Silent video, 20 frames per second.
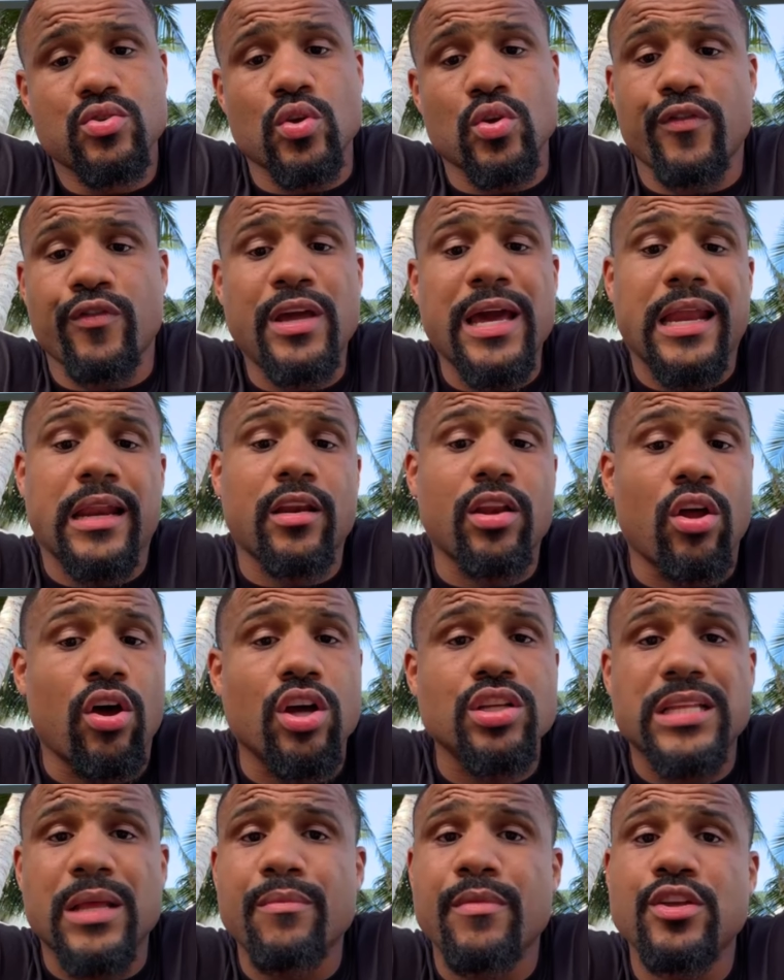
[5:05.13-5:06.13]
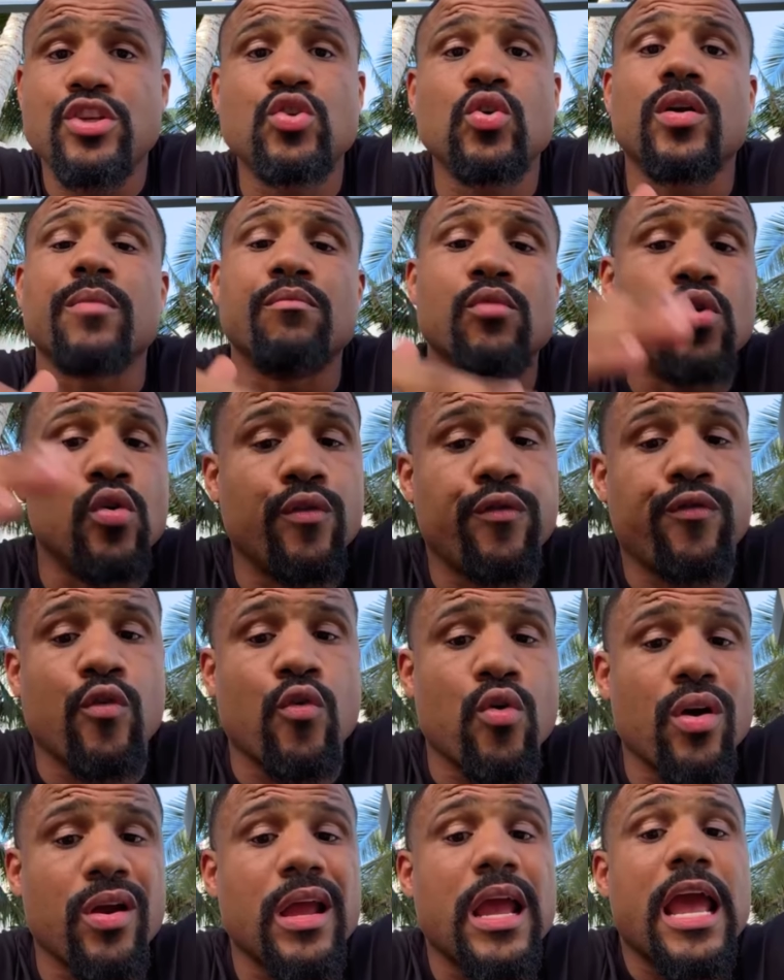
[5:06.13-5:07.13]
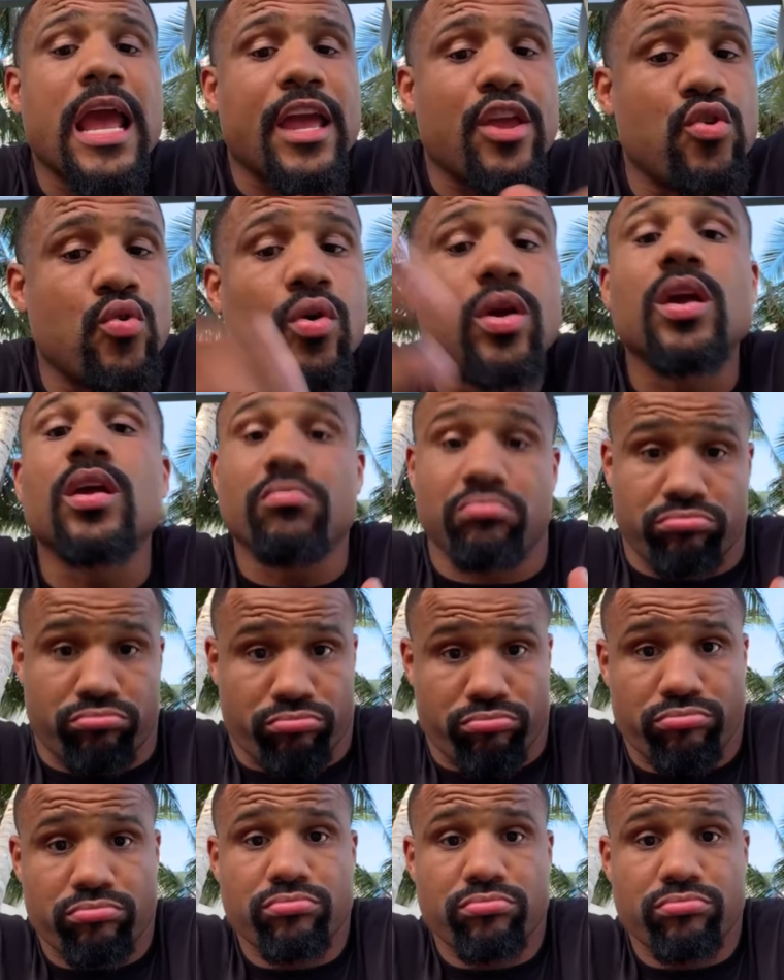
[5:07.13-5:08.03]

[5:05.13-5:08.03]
So if you got a loss, that means you can move forward and you can.